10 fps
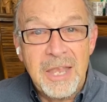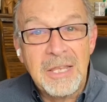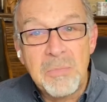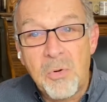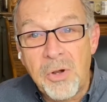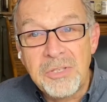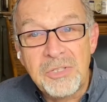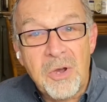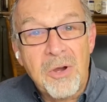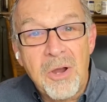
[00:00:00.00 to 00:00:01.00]
and the morning
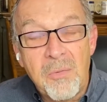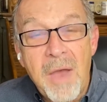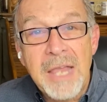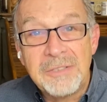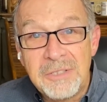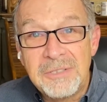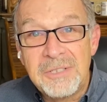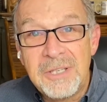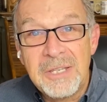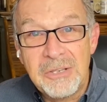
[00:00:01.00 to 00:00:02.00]
star arises
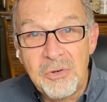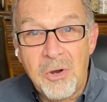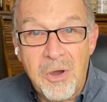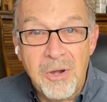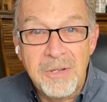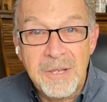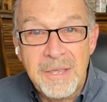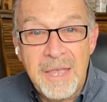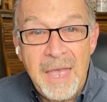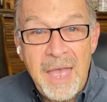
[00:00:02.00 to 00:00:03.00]
in your heart."
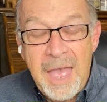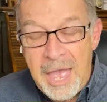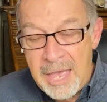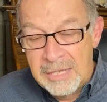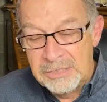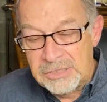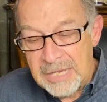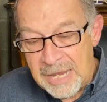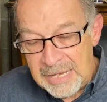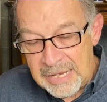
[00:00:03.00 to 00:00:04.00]

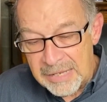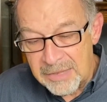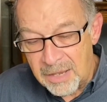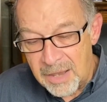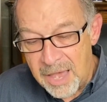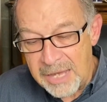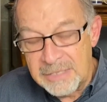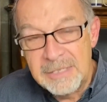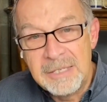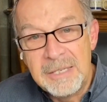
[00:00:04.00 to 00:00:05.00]
Stay in the
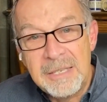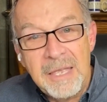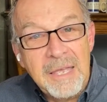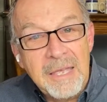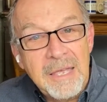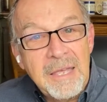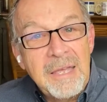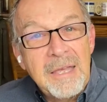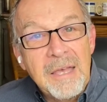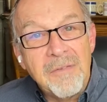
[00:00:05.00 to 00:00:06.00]
light
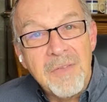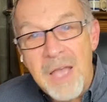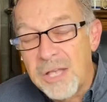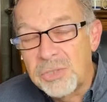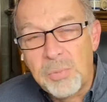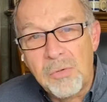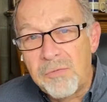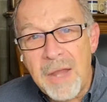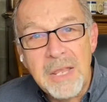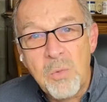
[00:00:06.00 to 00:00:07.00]
of God's
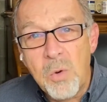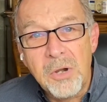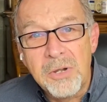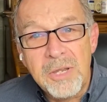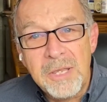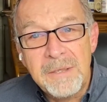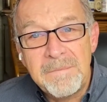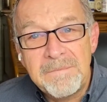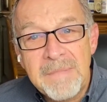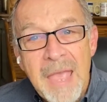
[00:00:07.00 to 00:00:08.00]
prophetic word.
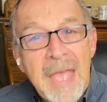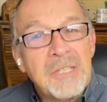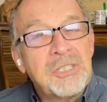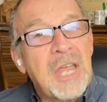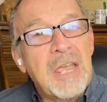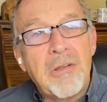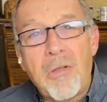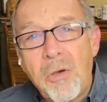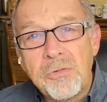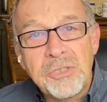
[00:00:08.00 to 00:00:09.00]
Stay
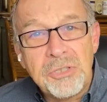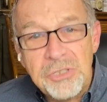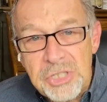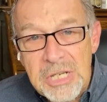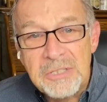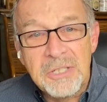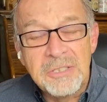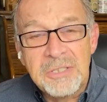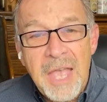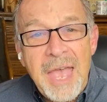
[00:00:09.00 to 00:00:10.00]
close to
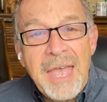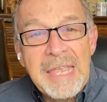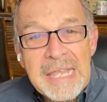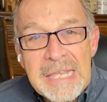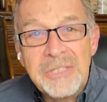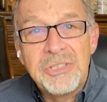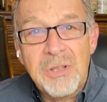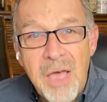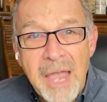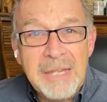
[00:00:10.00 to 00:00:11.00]
Jesus. His
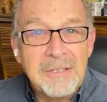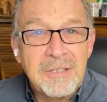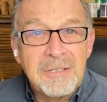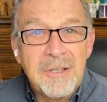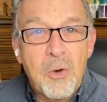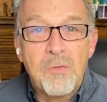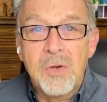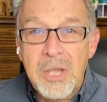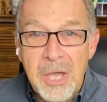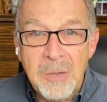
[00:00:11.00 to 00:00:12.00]
light
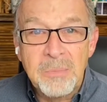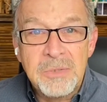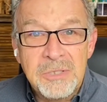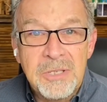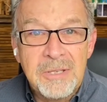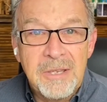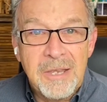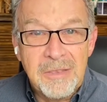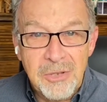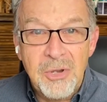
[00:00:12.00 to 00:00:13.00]
overcomes
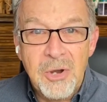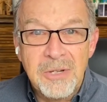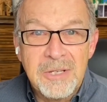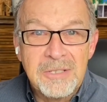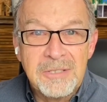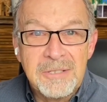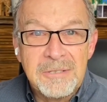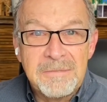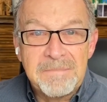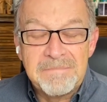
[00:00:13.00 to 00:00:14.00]
the darkness.
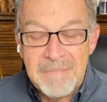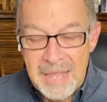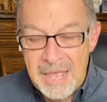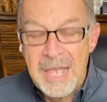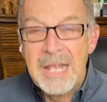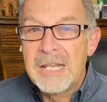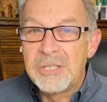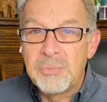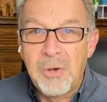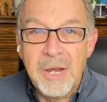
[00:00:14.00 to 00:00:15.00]

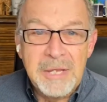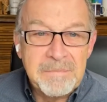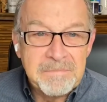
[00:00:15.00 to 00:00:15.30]
Let's pray.